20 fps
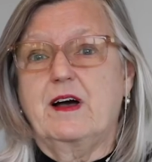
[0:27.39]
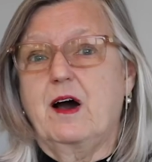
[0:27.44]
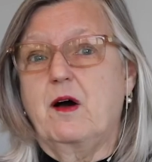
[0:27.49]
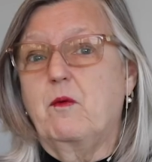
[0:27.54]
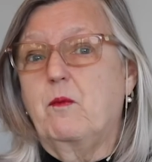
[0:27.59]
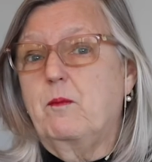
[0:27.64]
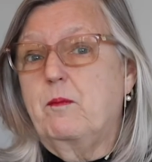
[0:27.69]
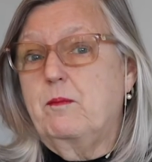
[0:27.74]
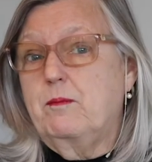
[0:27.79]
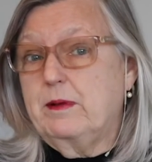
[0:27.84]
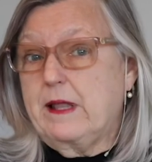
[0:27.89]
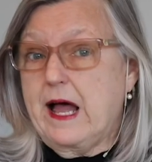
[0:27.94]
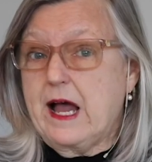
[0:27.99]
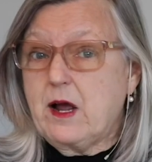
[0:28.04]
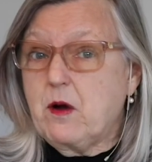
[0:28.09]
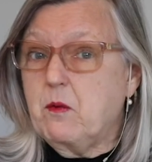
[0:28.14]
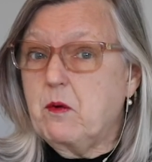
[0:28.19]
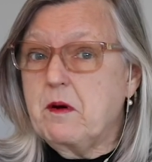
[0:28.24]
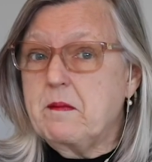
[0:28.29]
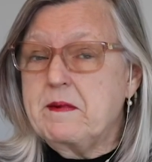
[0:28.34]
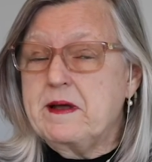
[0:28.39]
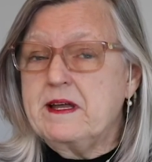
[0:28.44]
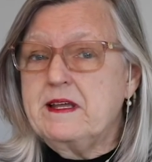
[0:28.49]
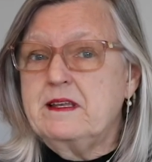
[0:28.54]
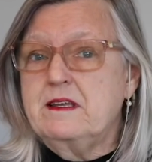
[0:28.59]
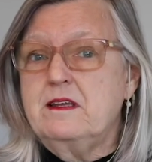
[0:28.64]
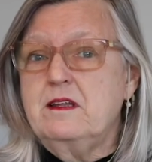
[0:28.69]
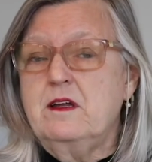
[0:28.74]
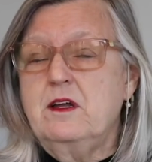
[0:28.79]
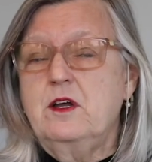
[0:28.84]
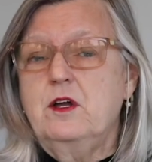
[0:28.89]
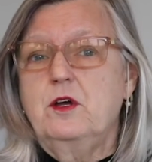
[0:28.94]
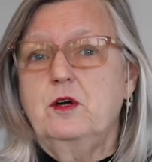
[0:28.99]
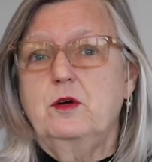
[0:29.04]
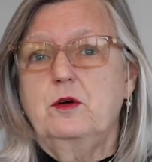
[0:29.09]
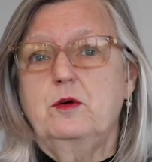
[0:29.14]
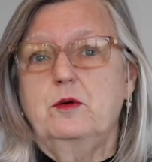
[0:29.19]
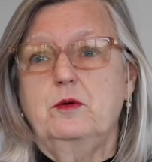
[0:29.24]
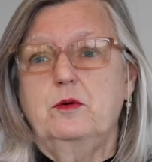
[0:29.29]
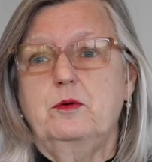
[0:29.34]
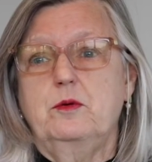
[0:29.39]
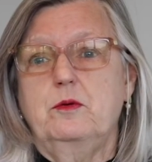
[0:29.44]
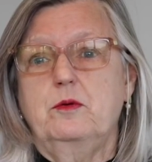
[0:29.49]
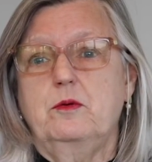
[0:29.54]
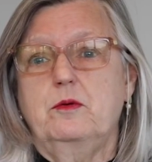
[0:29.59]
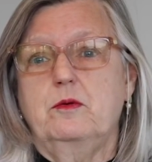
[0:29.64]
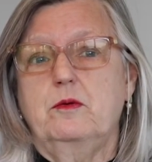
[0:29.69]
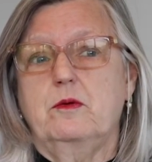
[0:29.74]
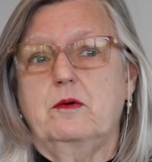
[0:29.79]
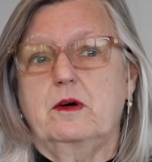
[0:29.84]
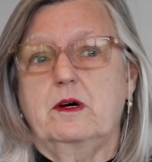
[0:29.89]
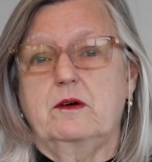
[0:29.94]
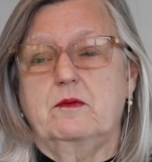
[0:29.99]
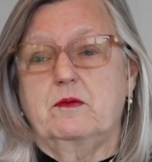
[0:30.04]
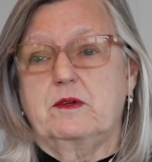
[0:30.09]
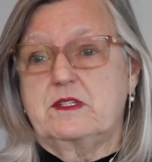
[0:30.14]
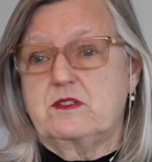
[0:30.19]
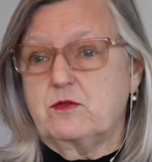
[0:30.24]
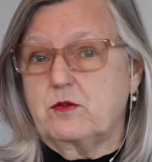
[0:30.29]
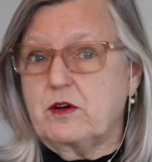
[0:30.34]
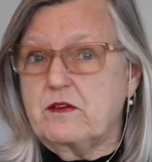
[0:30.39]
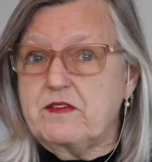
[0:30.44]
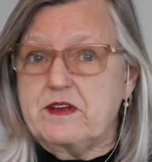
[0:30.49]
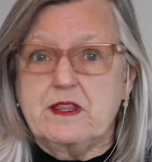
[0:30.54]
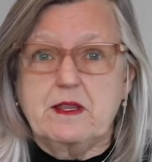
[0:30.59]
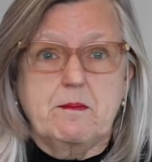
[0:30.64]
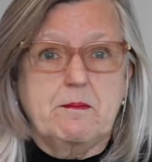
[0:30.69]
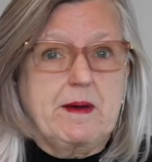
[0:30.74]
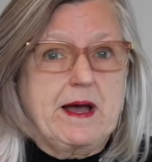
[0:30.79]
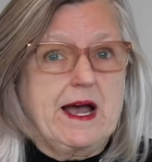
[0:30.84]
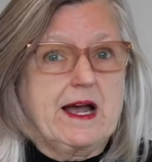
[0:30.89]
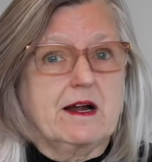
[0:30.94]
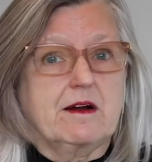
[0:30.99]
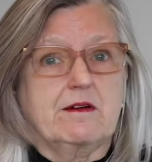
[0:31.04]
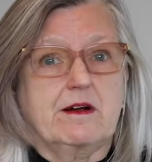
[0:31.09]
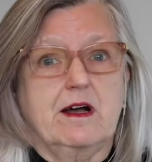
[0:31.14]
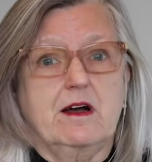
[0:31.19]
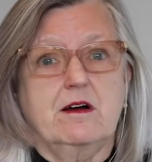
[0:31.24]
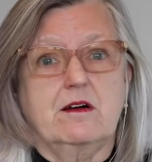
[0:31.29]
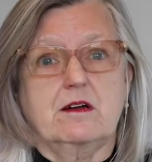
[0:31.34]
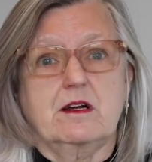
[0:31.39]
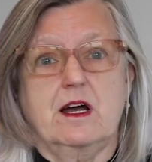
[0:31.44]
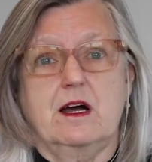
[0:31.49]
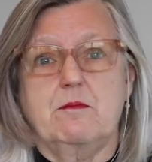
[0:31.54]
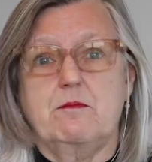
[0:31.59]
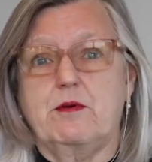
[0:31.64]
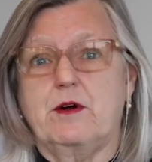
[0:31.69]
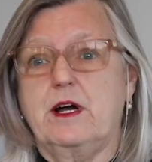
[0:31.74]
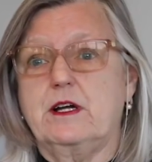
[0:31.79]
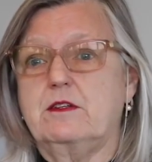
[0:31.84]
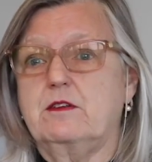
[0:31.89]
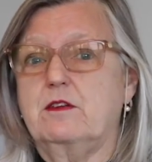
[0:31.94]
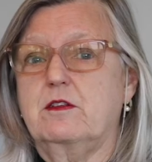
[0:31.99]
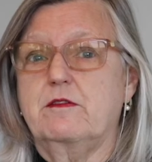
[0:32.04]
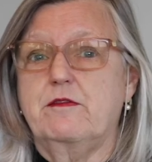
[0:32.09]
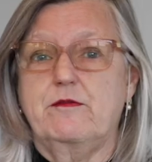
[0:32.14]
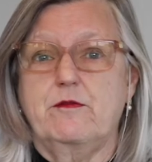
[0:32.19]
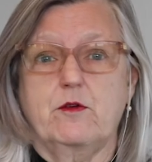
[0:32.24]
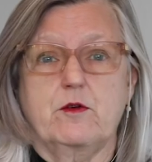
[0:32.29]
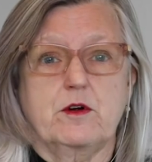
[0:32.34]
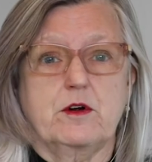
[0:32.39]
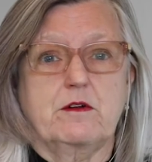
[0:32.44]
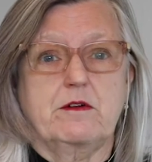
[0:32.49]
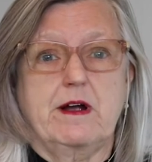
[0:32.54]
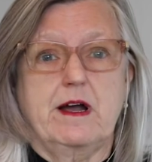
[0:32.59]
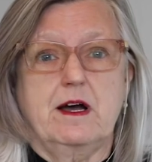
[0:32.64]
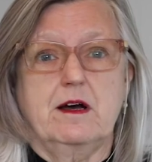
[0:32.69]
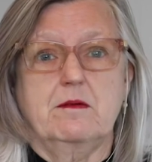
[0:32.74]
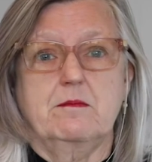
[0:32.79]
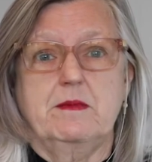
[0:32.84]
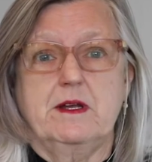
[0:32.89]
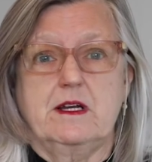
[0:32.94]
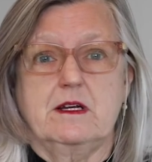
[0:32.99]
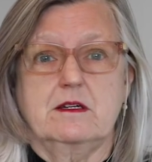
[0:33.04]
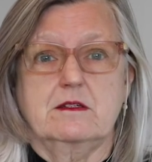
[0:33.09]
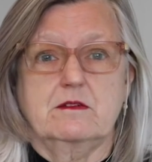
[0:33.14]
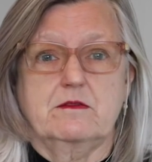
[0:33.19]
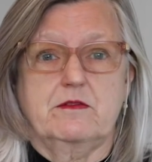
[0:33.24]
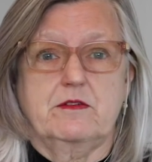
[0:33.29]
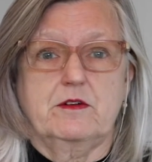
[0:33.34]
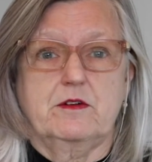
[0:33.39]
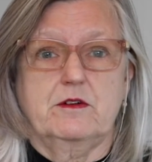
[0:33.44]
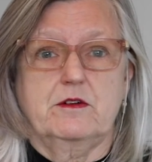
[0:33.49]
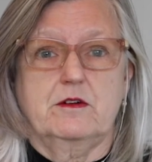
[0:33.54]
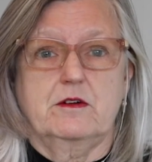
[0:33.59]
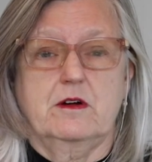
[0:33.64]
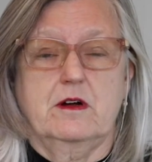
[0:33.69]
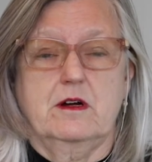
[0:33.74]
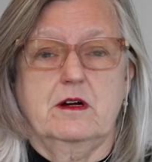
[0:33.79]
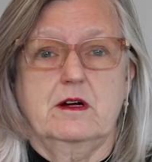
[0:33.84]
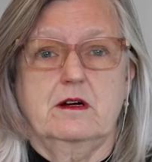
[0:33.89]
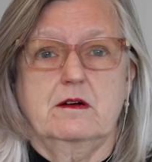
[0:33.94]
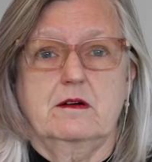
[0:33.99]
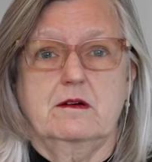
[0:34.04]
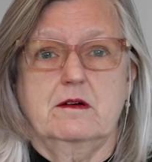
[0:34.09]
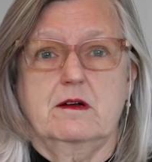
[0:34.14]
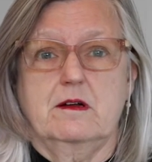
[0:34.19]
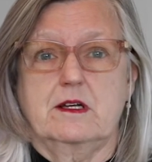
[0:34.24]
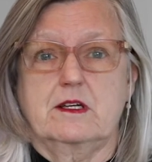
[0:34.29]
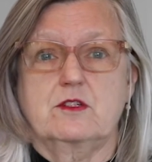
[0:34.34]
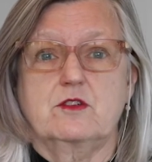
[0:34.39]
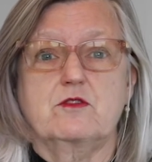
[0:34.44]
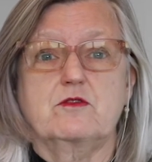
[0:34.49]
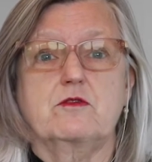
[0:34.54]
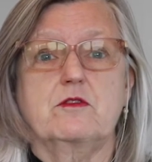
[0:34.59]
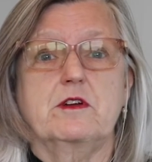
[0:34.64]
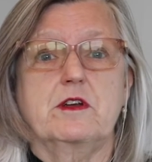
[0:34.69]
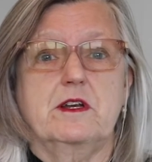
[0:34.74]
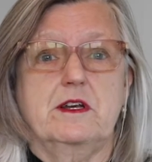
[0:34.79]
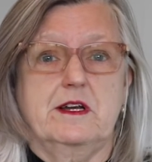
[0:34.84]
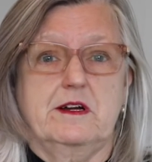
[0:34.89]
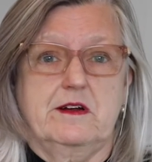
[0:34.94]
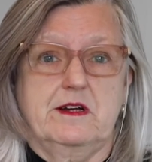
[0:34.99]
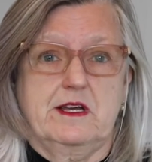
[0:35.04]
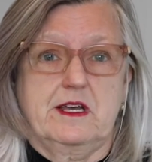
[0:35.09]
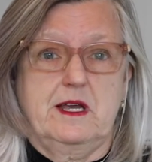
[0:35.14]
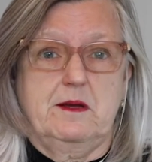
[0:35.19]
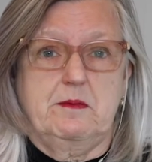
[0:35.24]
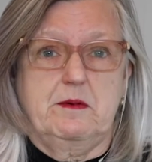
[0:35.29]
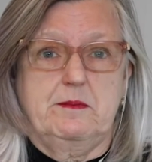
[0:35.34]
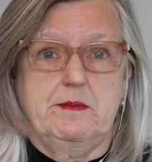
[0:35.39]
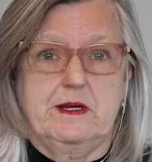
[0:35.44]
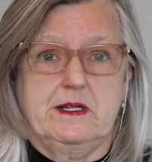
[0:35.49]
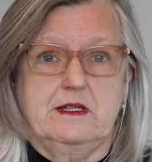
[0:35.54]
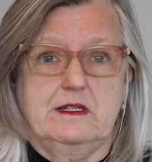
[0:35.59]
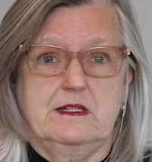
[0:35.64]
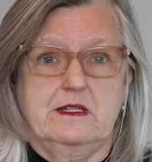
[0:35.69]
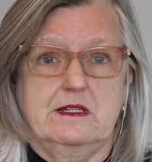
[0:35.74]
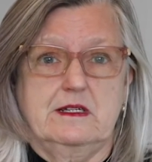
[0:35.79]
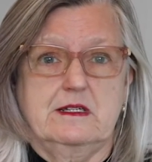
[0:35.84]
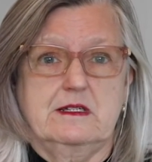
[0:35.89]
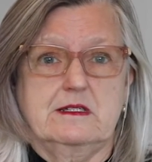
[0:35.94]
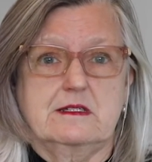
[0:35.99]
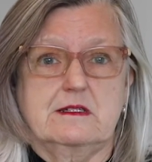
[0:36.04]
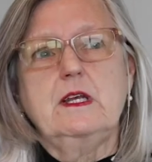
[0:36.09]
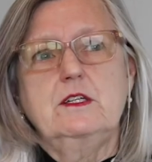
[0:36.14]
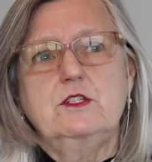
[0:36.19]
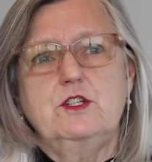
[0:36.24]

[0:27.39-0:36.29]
a black woman who uh, was sort of in the background, got brought to the foreground because of her uh, extraordinary capabilities.